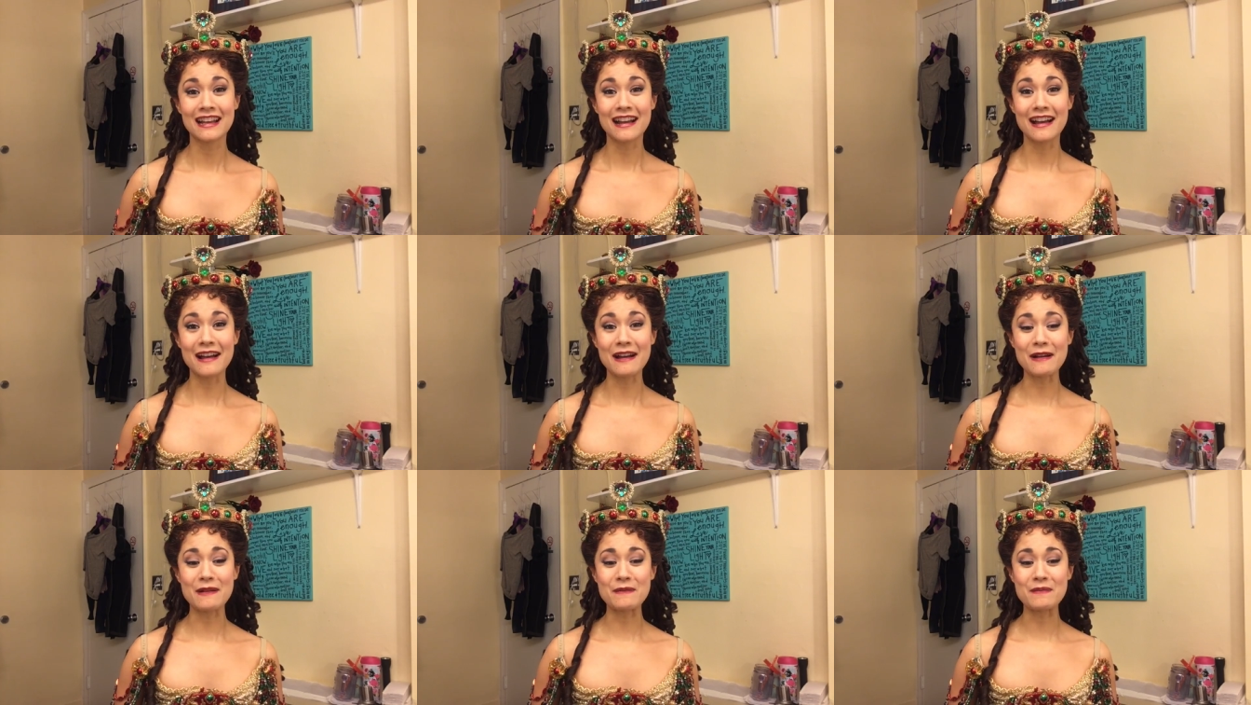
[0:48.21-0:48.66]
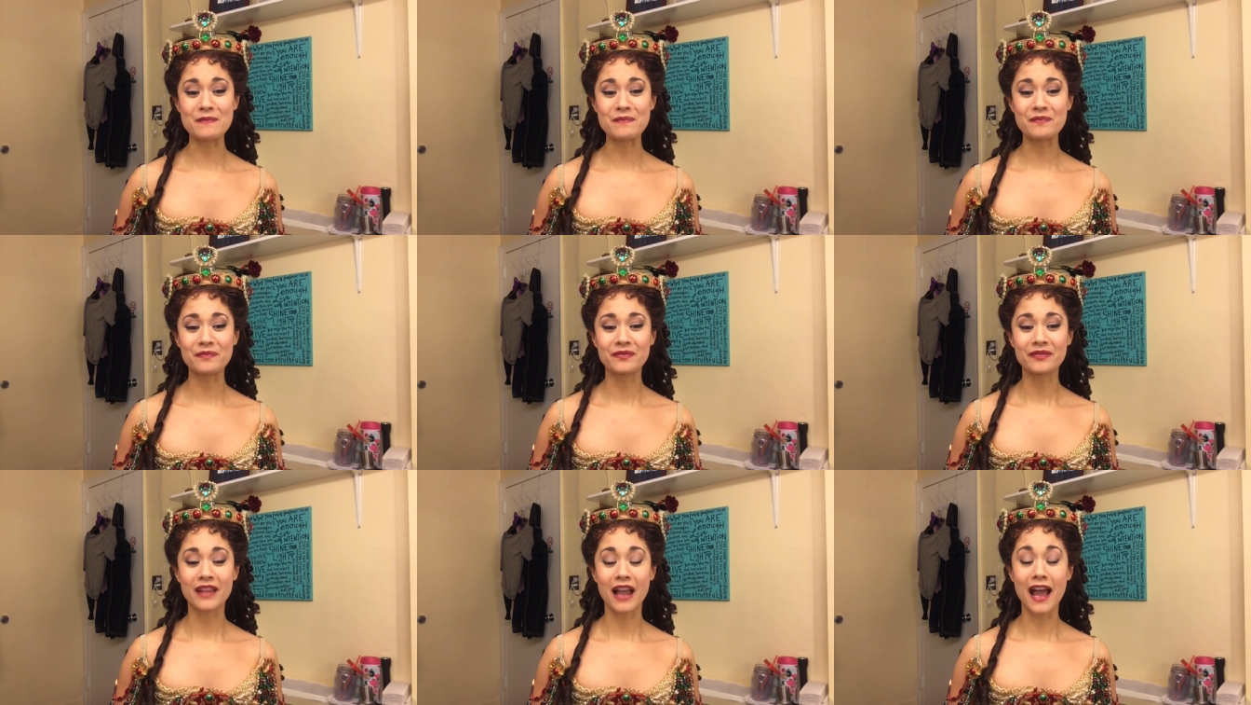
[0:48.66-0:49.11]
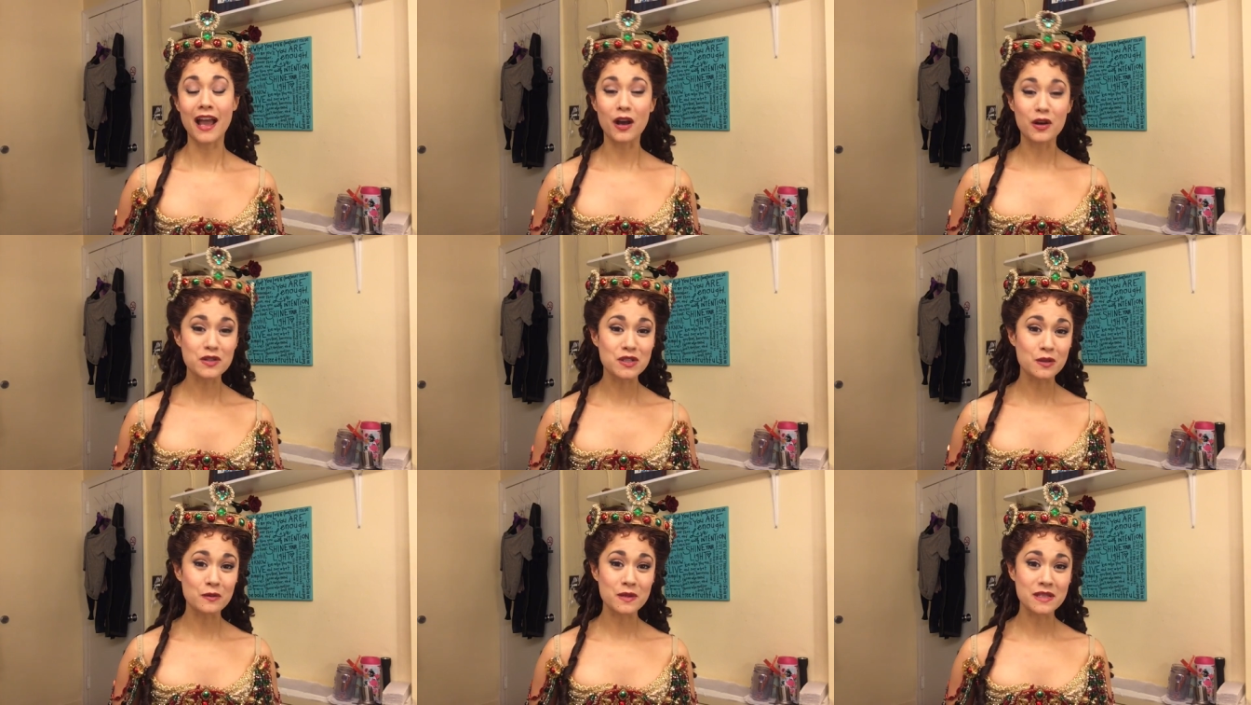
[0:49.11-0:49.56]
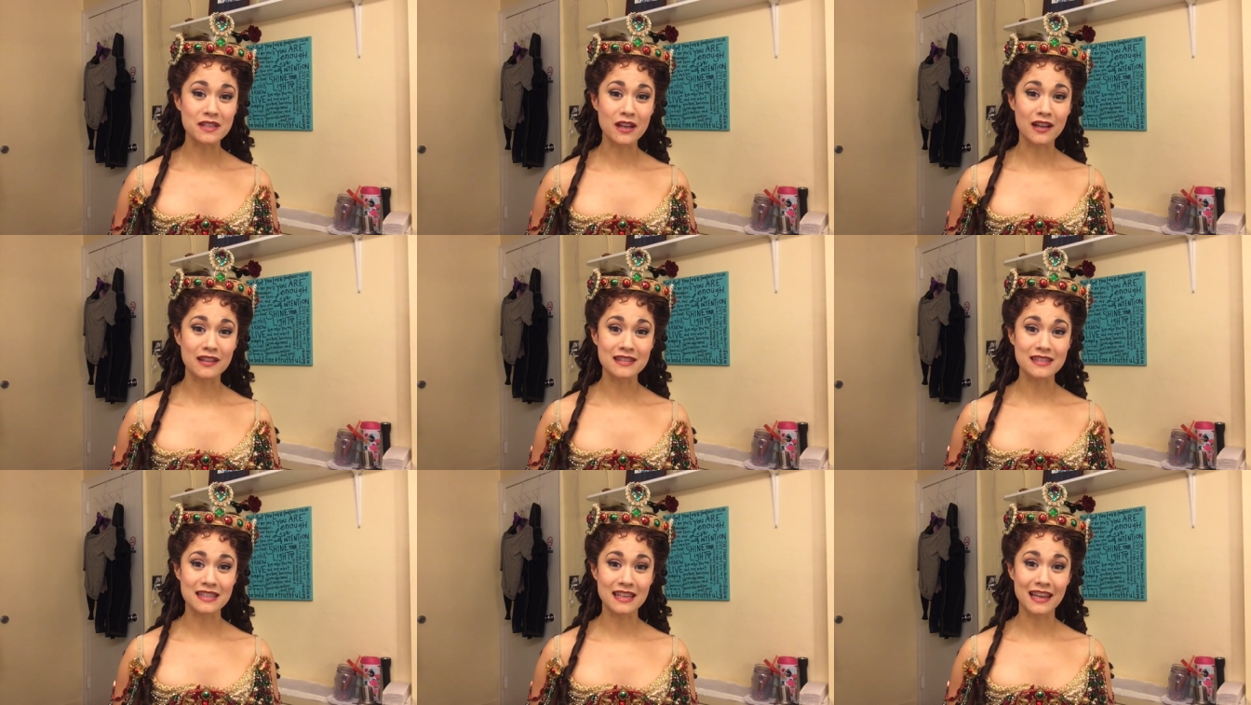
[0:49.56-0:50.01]
Um, I also was
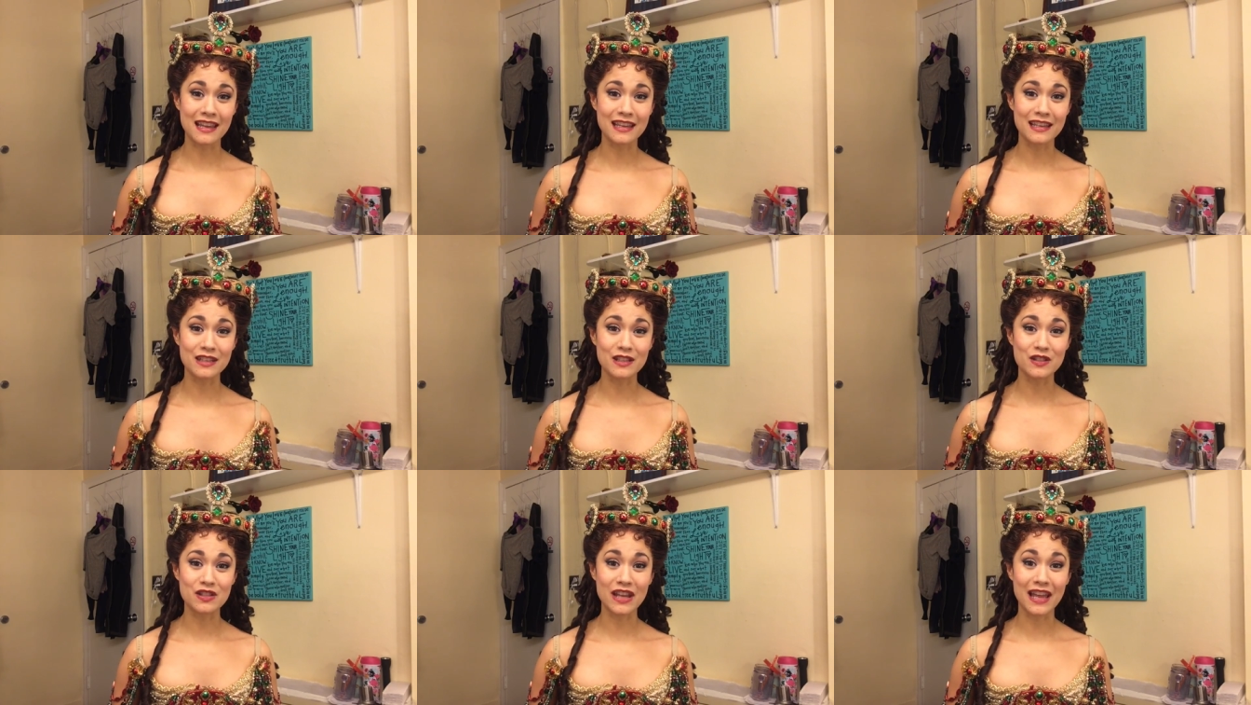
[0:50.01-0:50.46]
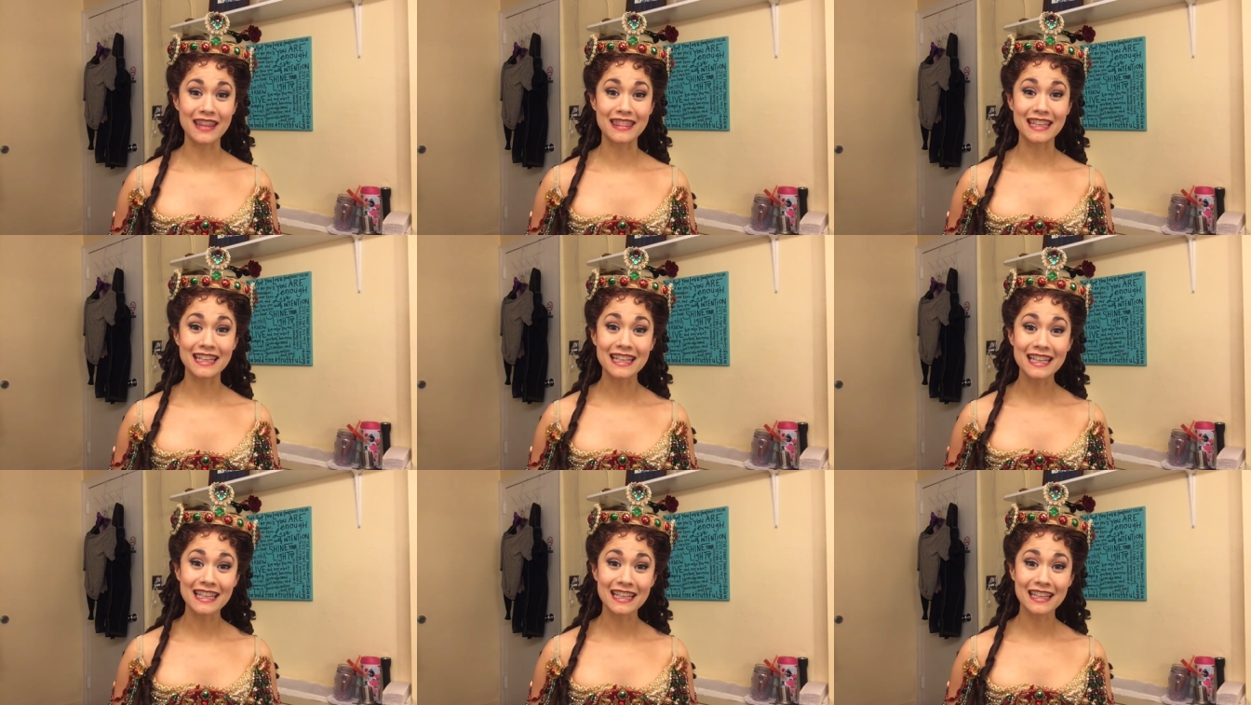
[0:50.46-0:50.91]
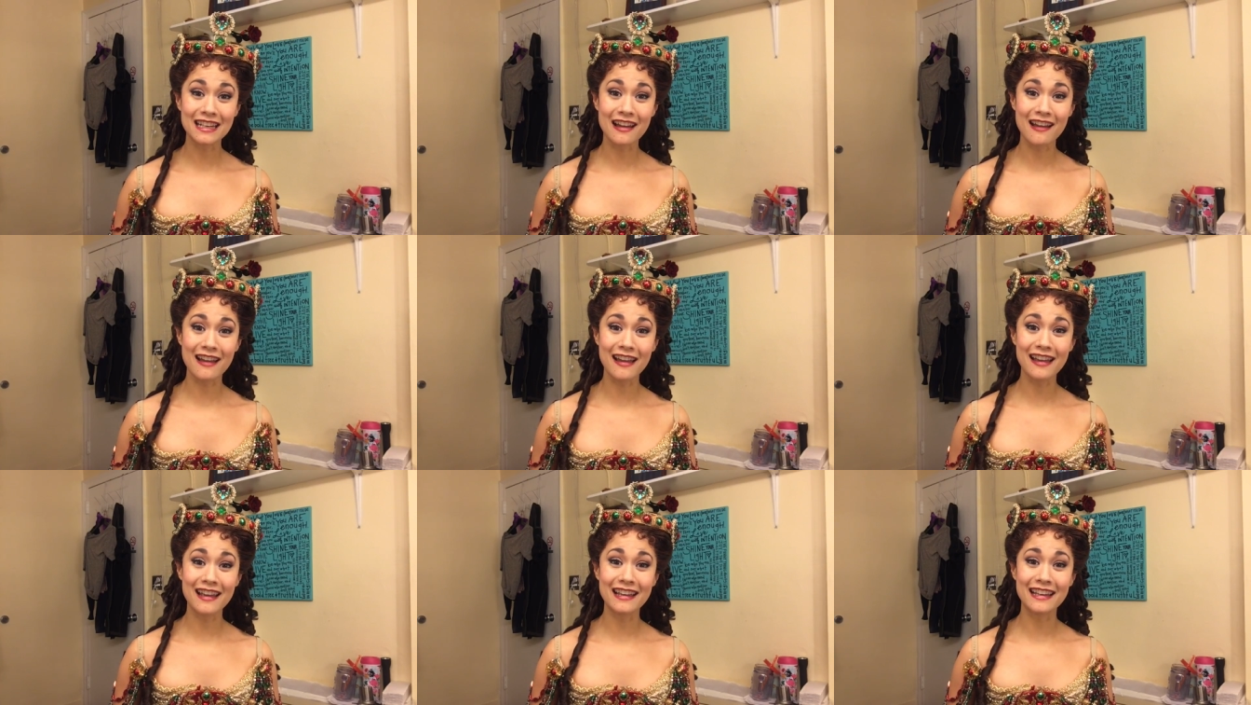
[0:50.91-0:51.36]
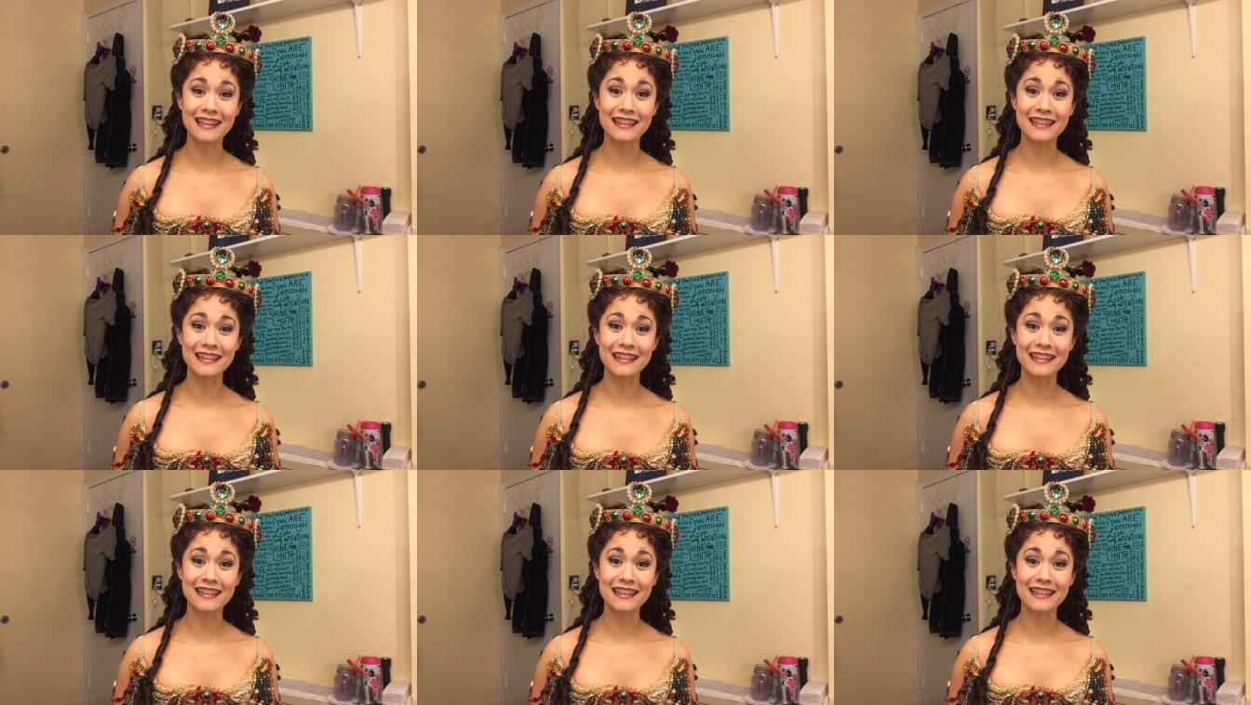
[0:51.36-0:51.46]
on stage at The King and I